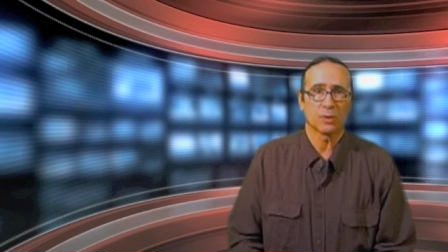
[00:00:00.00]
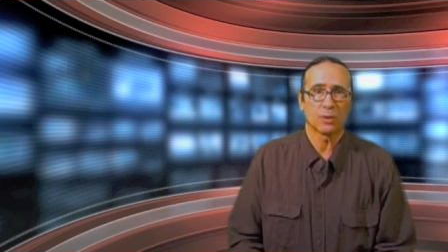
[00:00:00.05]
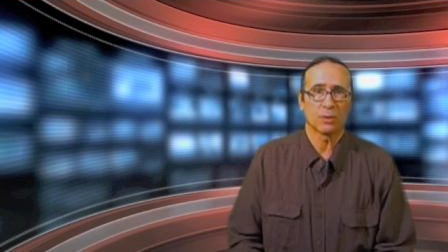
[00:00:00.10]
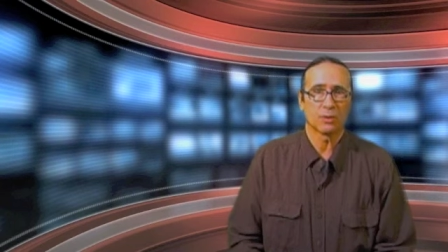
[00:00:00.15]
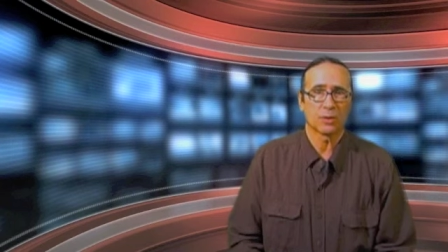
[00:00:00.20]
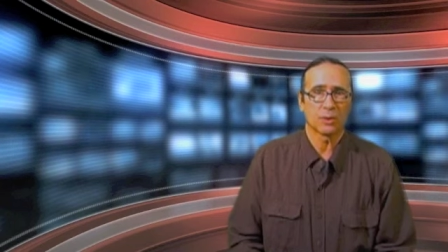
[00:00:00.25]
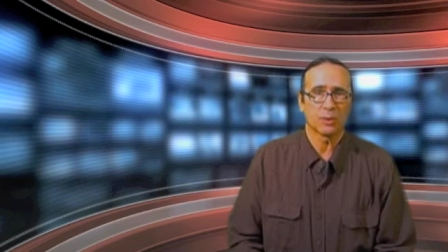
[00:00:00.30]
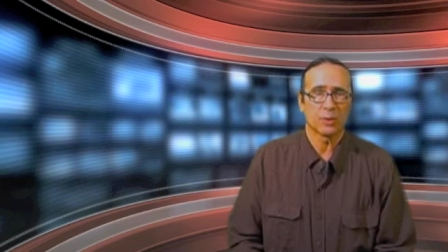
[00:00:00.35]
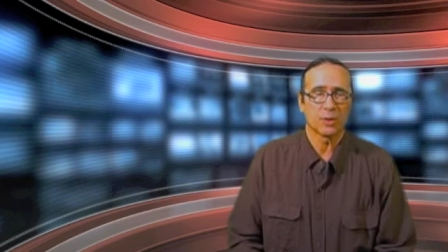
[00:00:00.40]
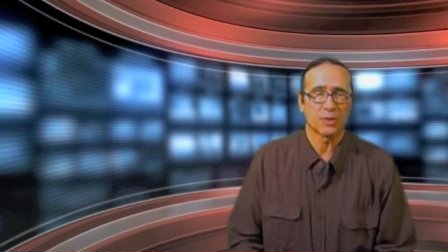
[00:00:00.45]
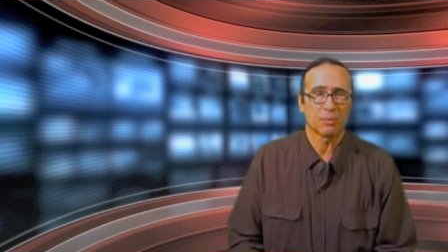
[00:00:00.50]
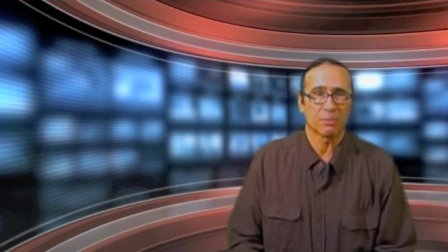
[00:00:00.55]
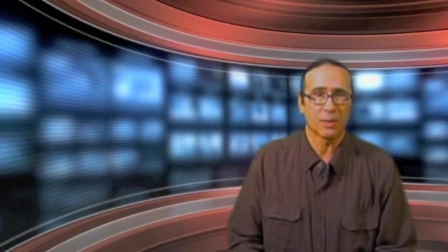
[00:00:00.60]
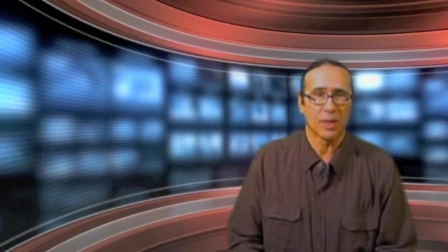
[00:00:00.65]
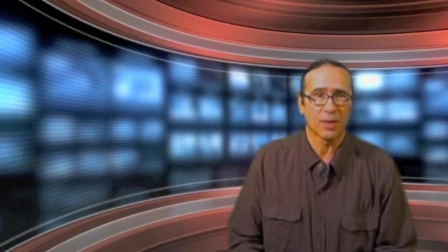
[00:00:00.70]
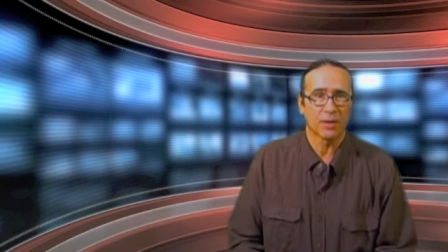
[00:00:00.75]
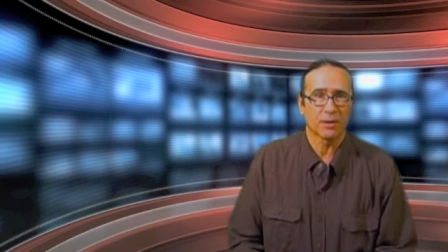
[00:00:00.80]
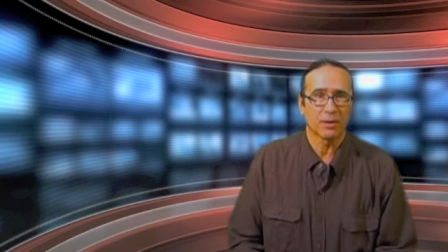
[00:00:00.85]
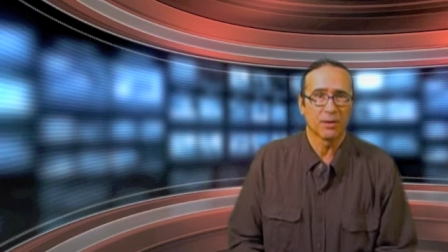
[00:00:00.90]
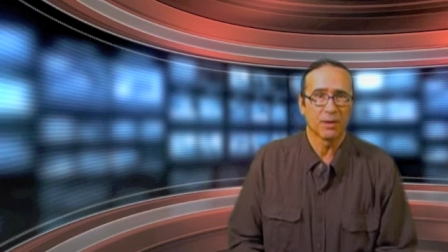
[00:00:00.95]
told to
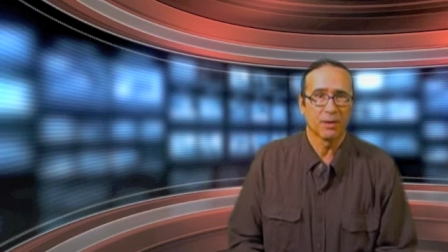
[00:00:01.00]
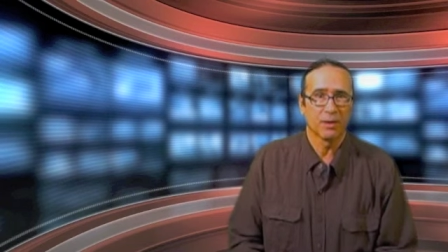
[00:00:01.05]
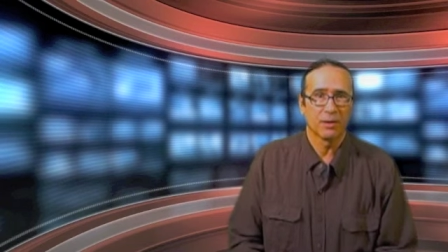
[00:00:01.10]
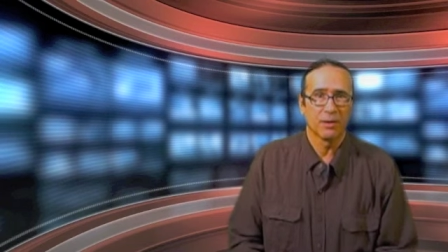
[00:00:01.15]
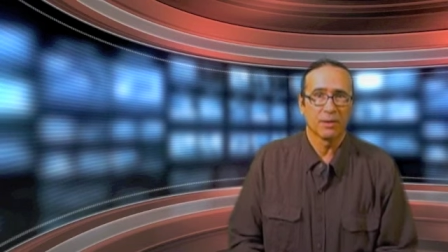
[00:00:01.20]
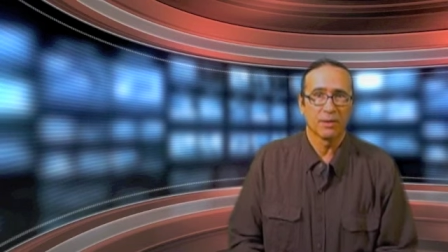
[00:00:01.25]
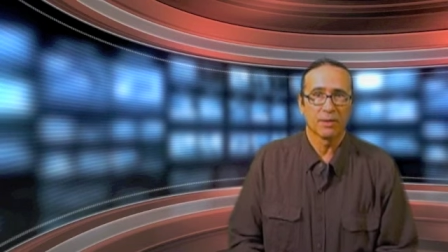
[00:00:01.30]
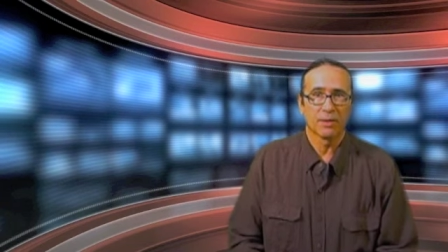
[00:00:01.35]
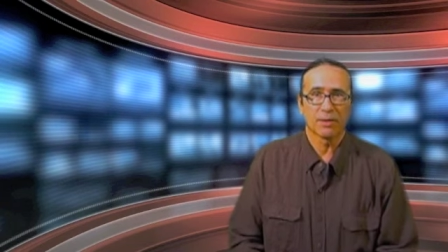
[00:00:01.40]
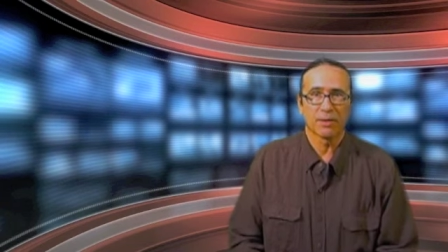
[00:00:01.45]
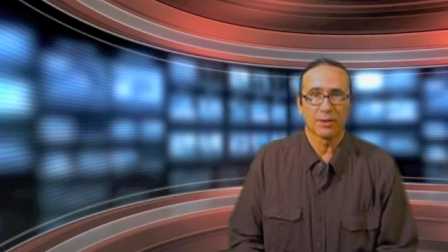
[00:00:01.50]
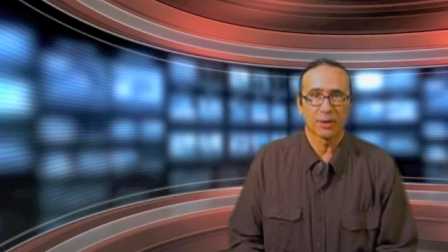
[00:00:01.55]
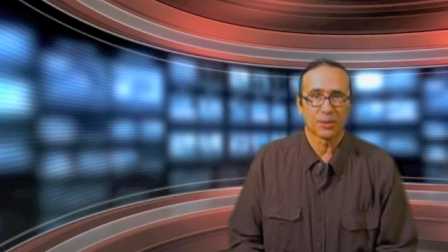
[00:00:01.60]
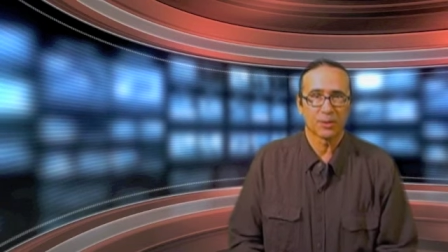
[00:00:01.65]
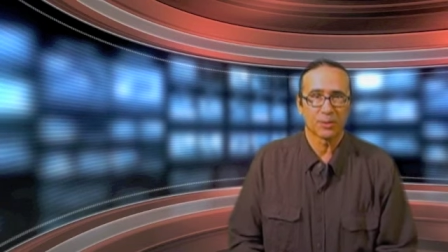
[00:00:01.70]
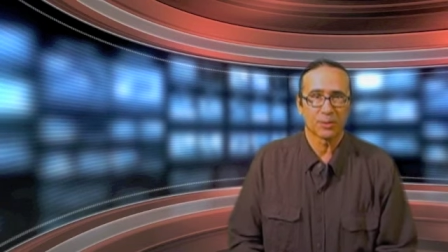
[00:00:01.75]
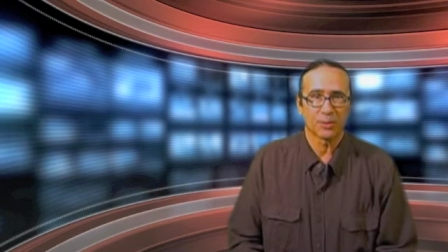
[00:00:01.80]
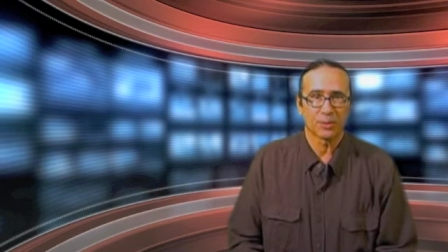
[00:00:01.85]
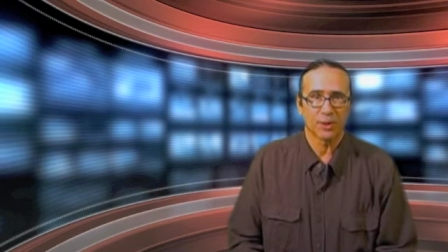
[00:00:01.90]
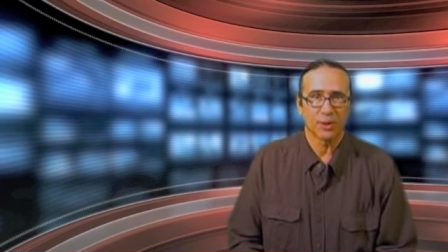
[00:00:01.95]
respect the
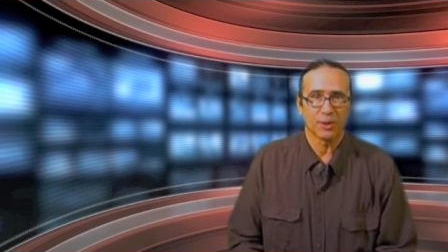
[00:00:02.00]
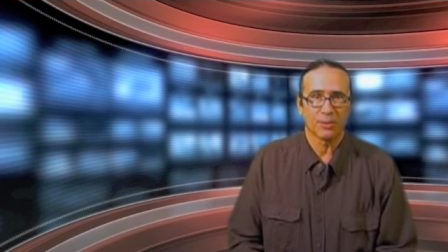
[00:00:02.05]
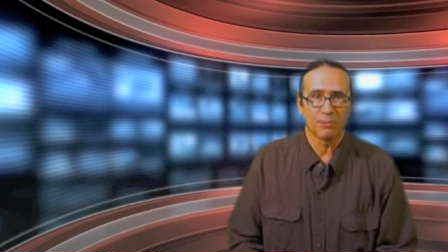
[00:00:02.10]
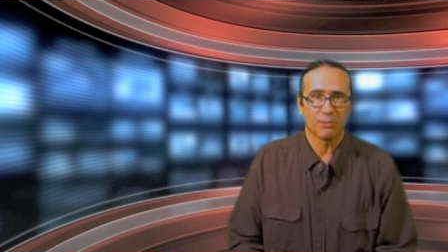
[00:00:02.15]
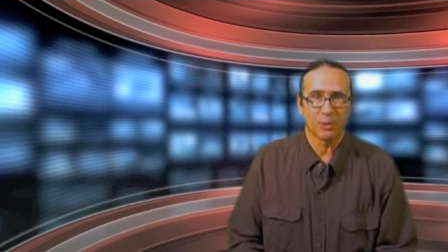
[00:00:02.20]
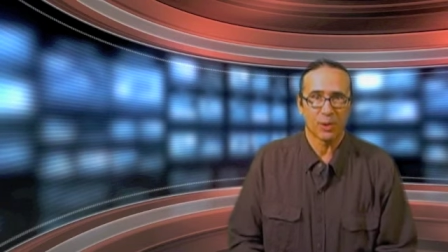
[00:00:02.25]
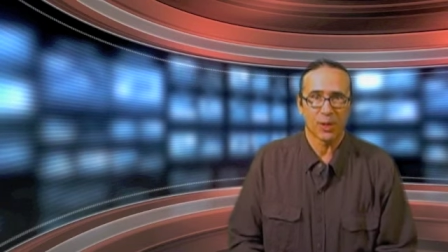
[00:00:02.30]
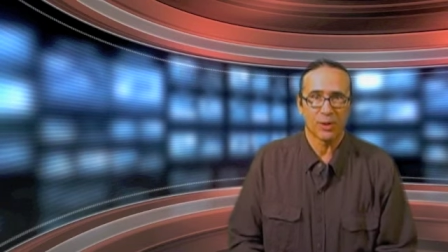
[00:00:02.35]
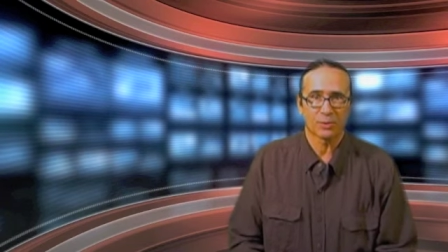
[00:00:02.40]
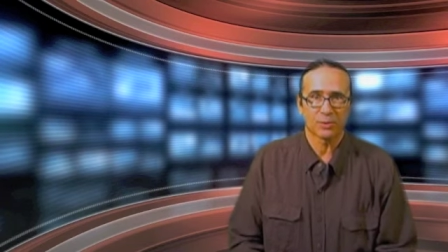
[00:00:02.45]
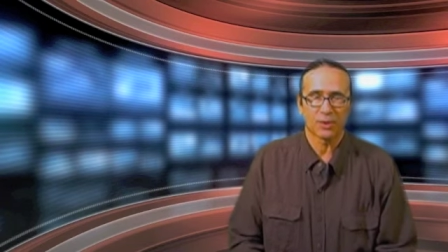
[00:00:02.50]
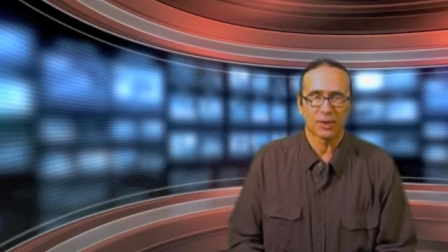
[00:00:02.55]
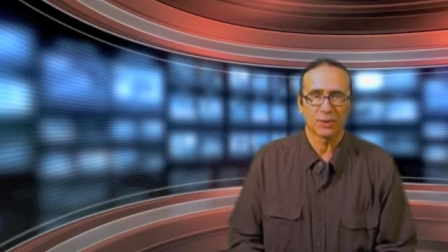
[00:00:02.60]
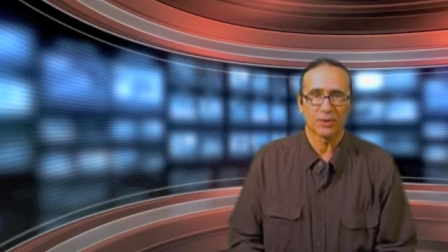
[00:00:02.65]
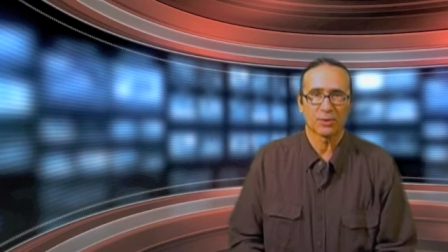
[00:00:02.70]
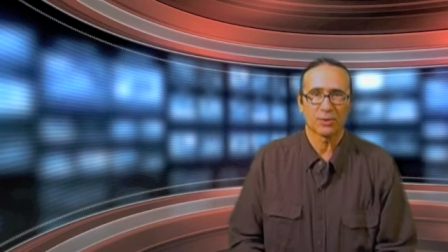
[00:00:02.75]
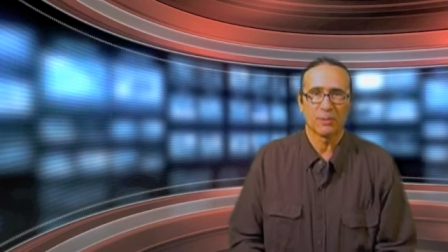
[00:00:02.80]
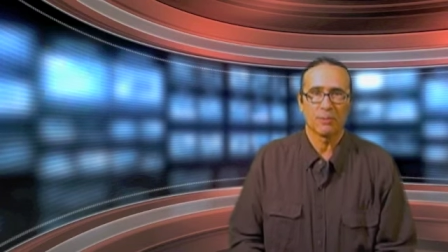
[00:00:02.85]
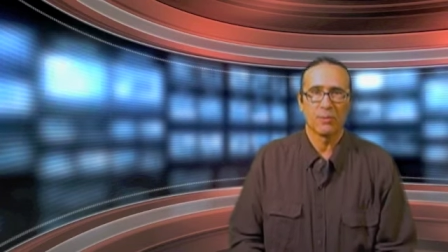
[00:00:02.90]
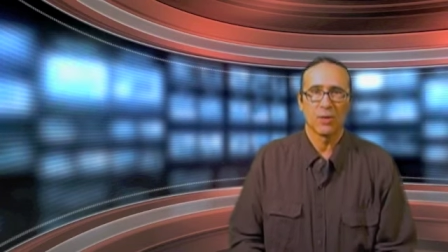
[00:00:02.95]
legislative
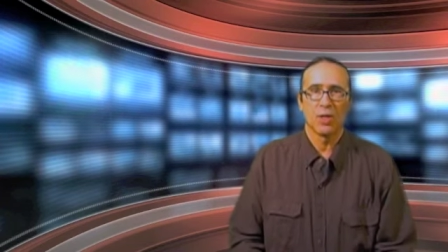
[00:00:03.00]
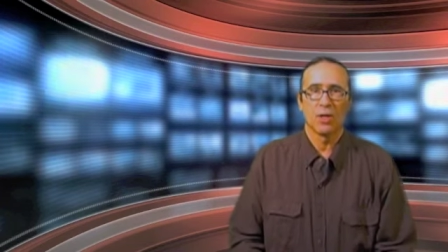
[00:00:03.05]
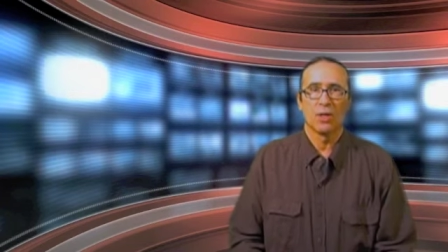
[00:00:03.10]
process.